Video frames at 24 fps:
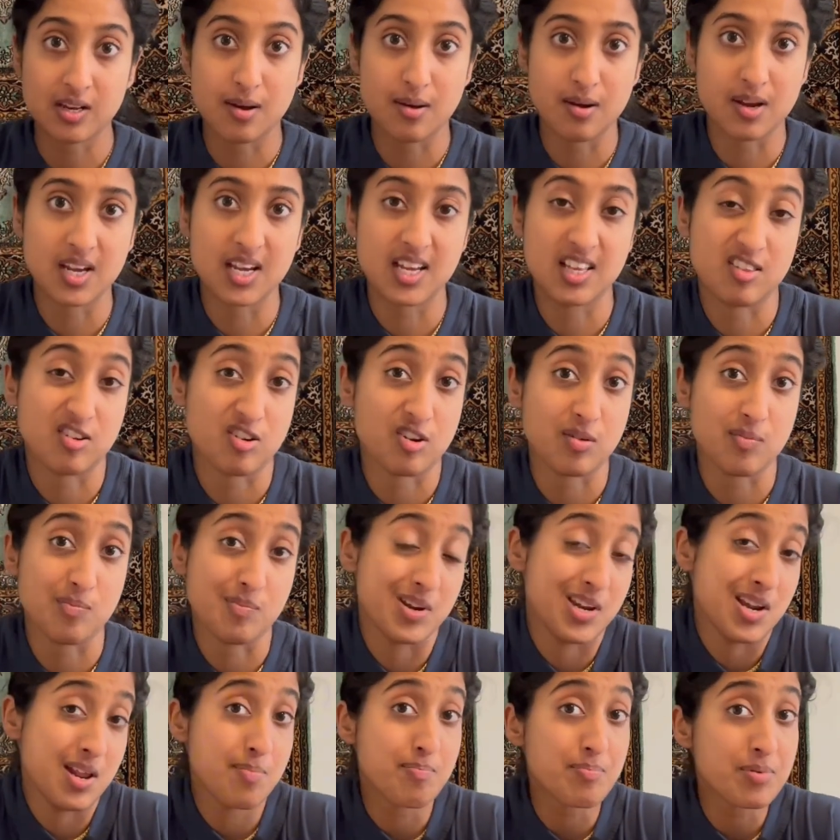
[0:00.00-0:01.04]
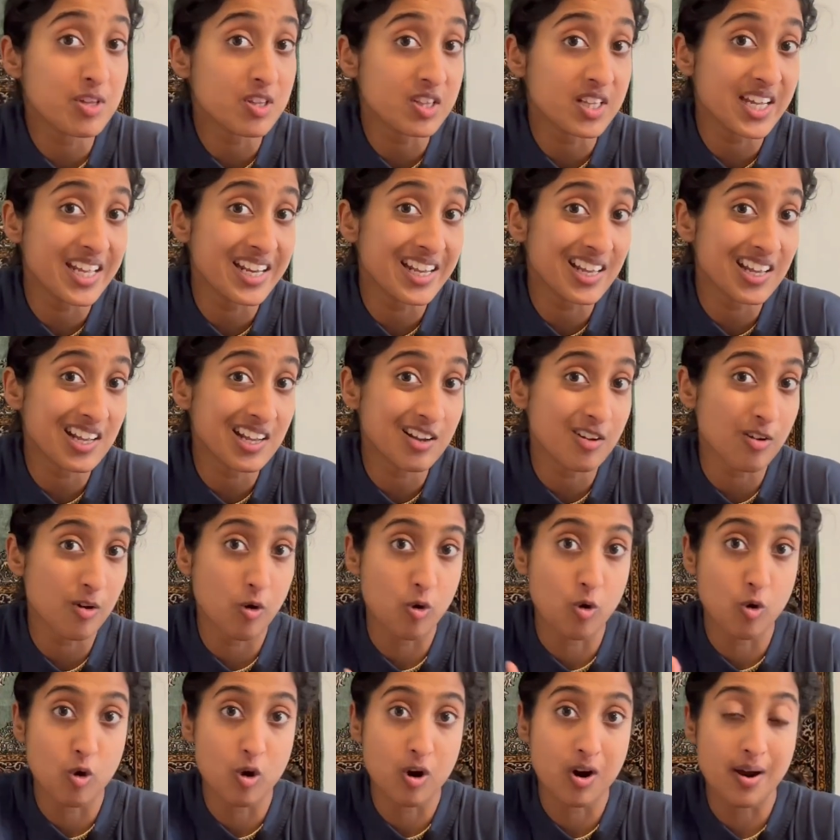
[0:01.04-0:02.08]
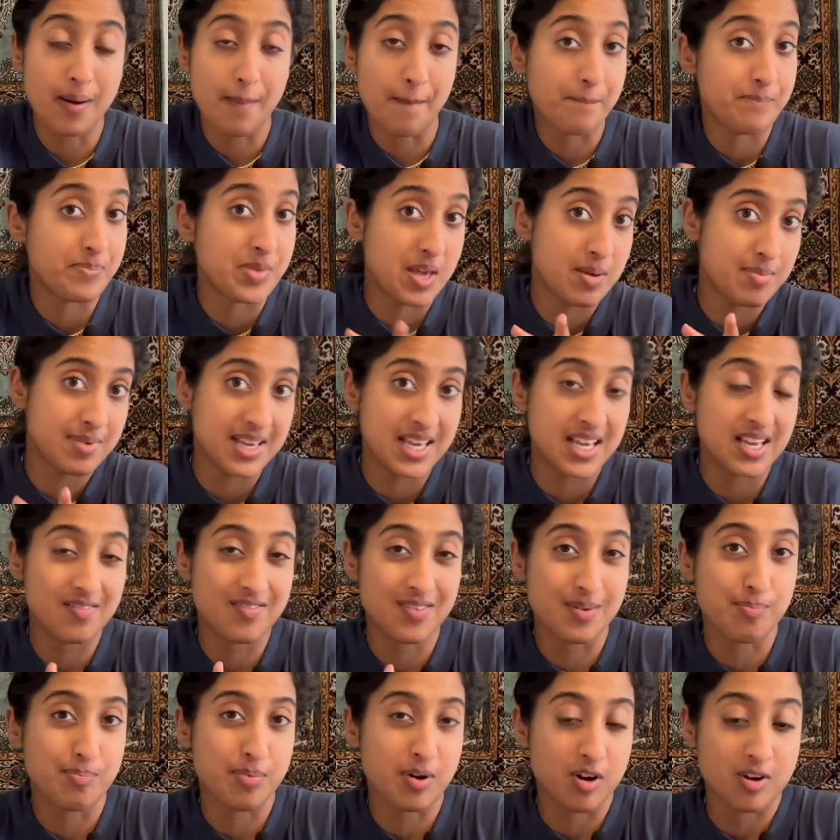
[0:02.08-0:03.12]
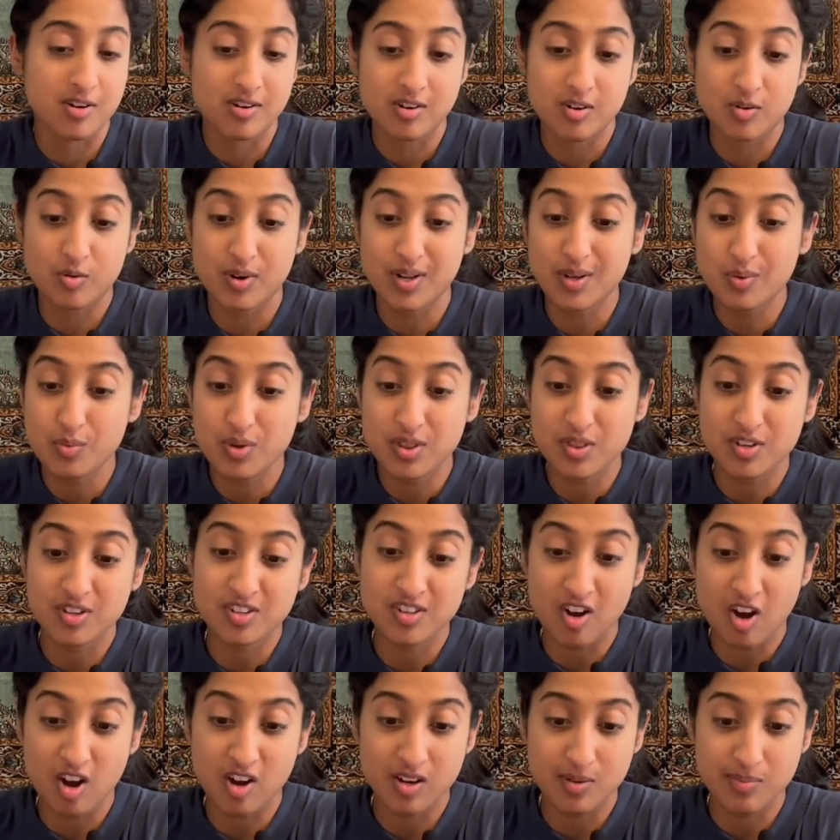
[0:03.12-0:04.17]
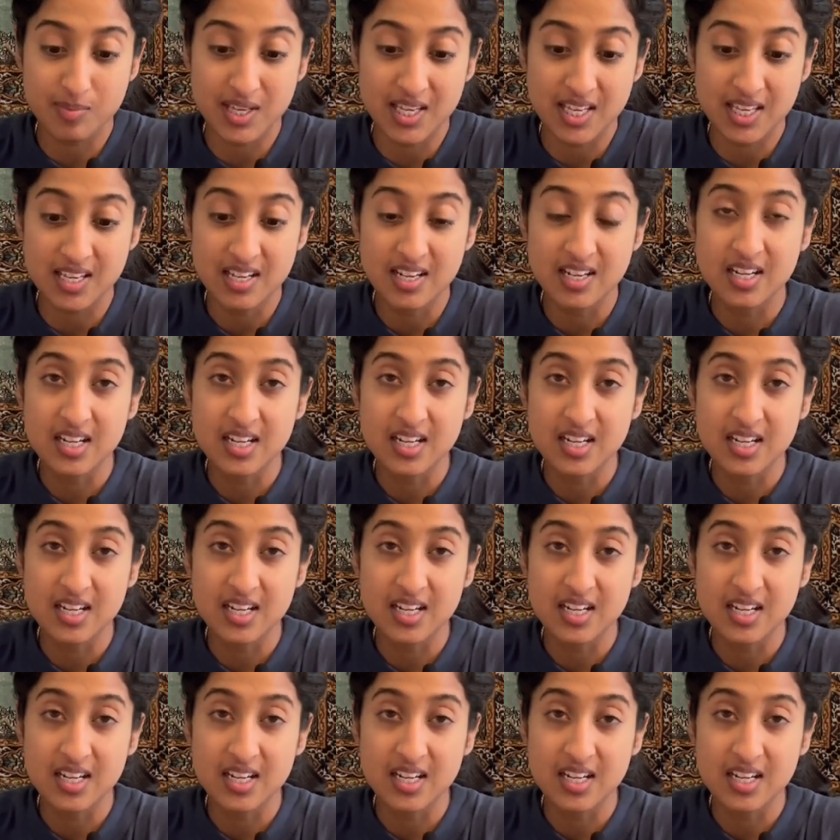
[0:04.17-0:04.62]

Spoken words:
either manipulating or maybe even partnering with Autonomy